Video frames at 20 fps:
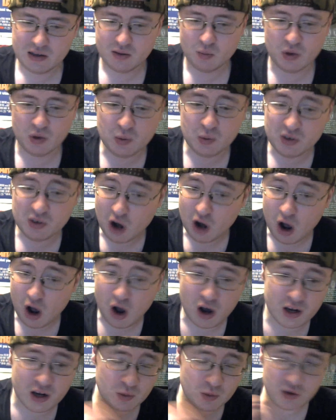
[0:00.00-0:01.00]
when it was
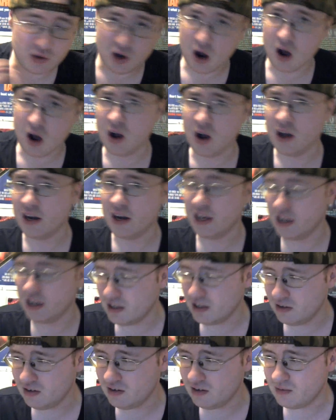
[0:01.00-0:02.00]
gone, it was gone. And
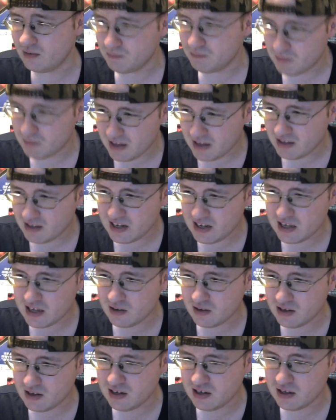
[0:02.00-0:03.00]
it's,
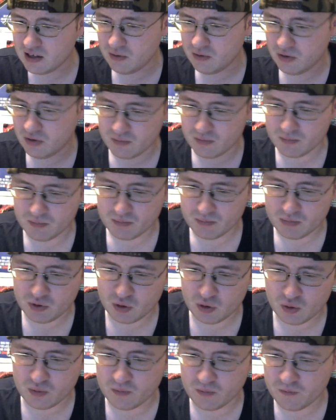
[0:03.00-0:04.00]
it gives
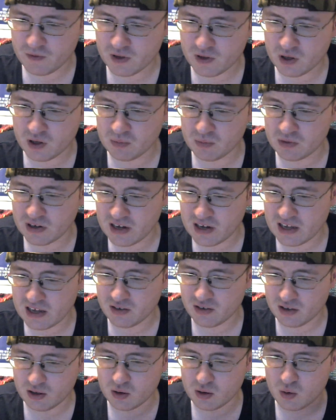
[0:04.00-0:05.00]
certain films a
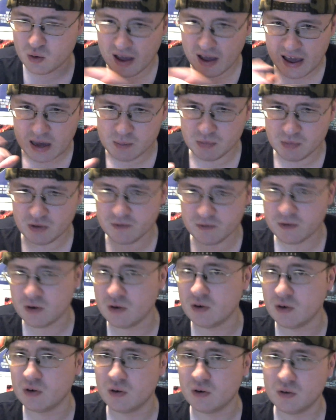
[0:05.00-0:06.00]
nice little
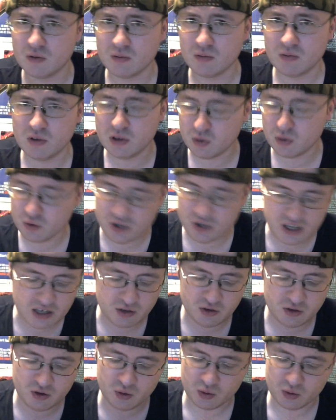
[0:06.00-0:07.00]
atmosphere, little
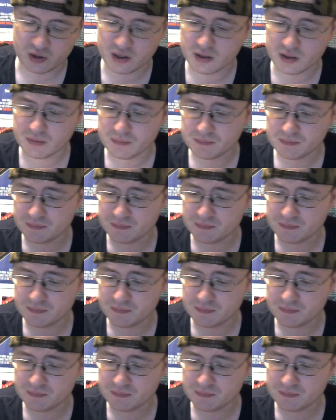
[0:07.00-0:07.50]
kick to it.